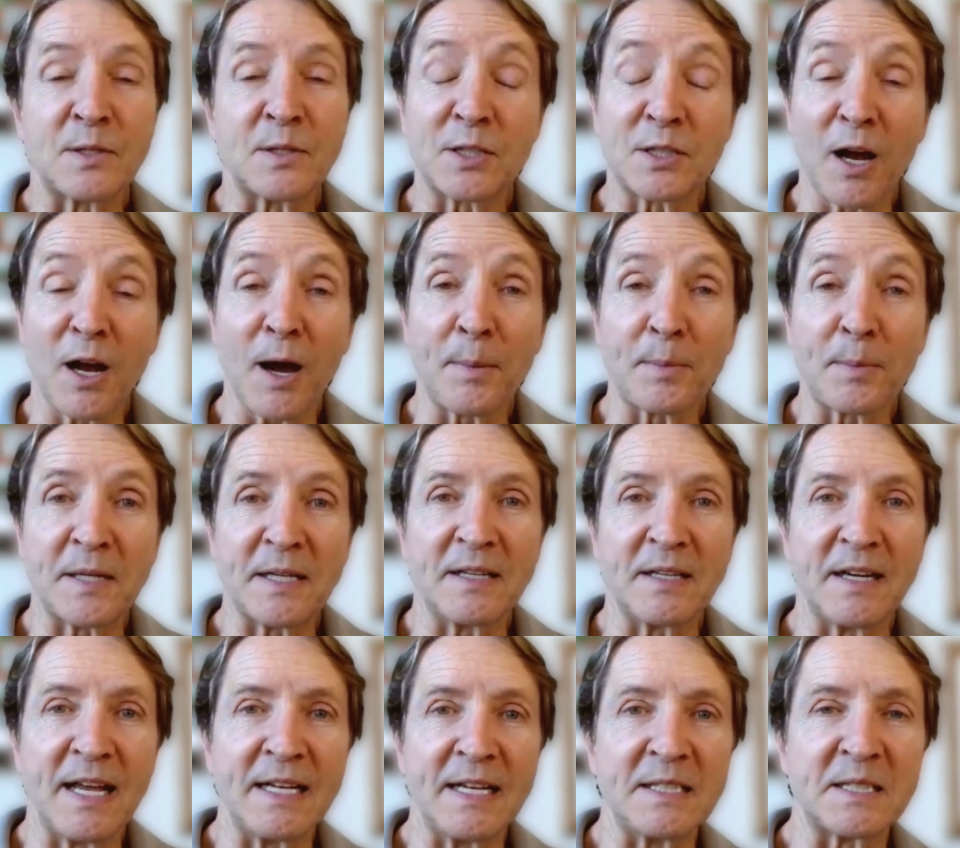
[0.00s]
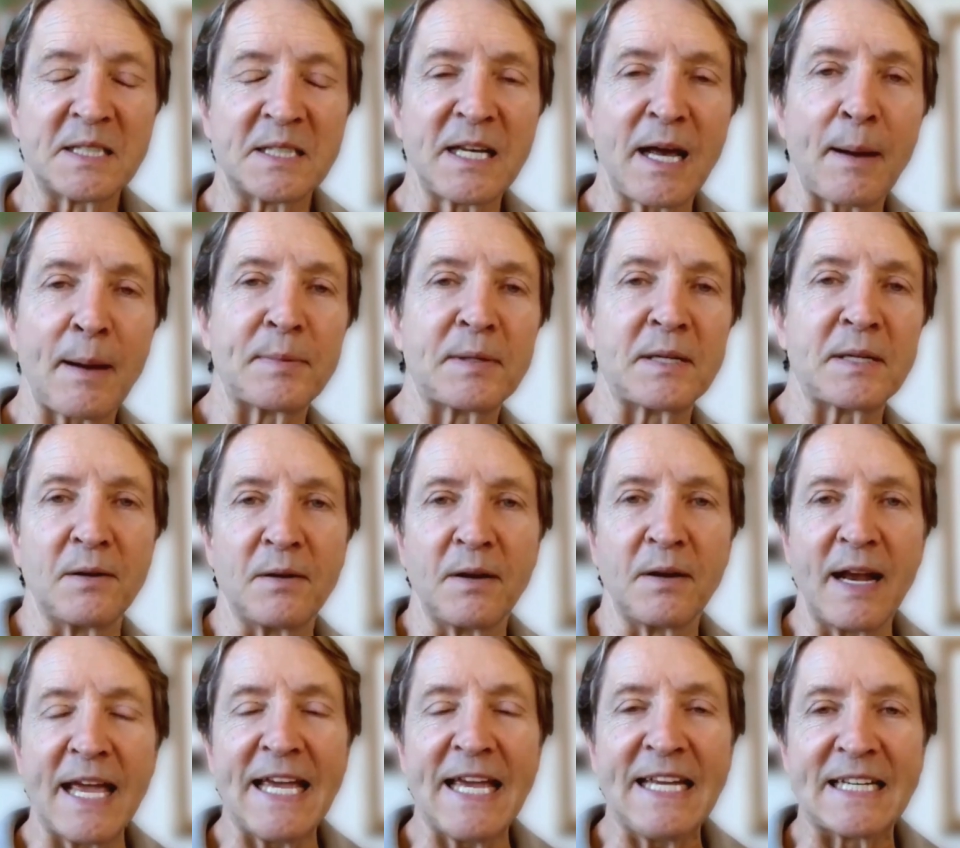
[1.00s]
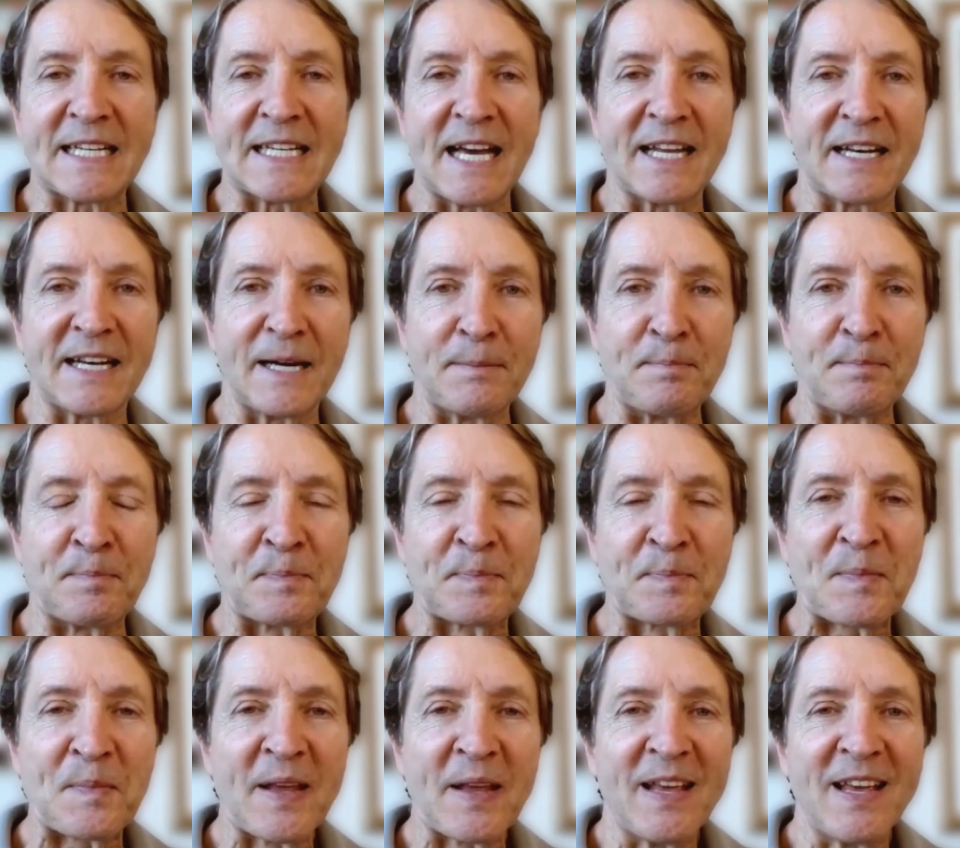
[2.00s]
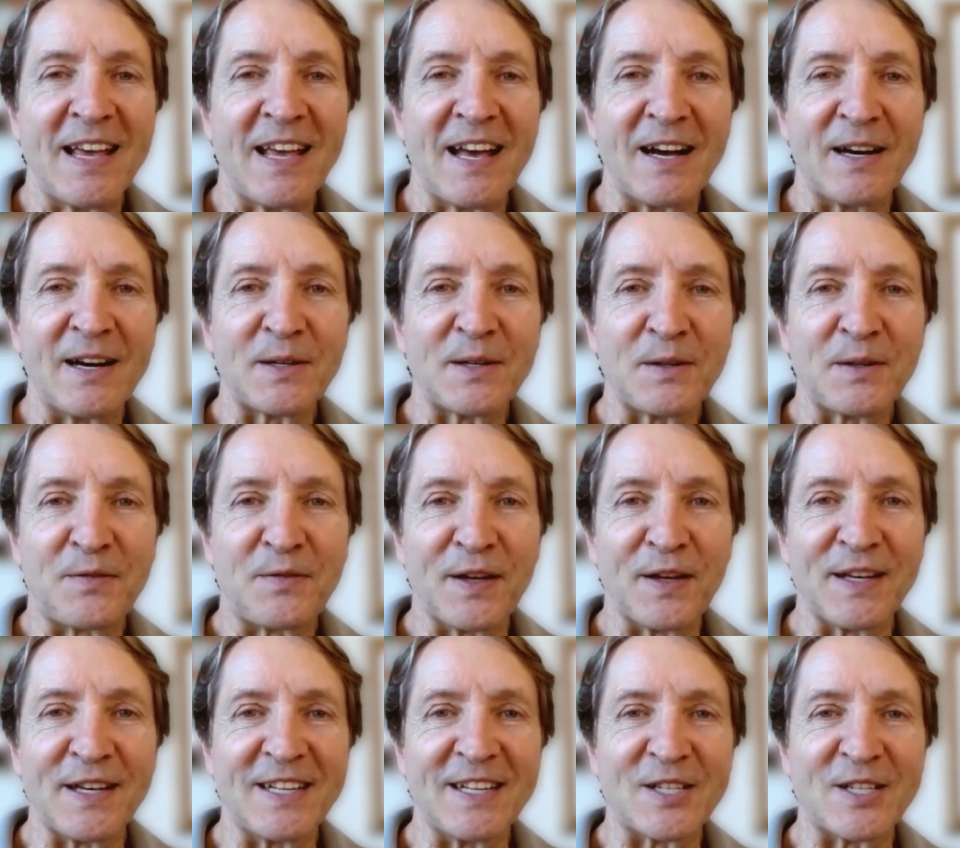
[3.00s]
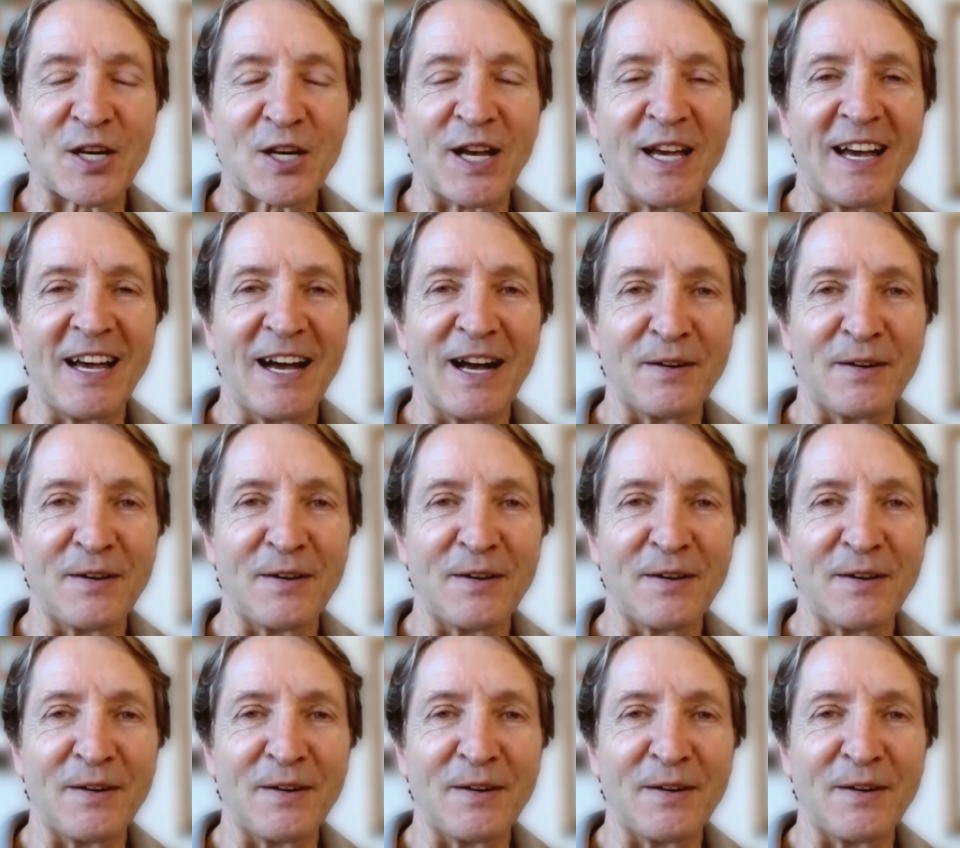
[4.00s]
stopped and supped or ate at a little village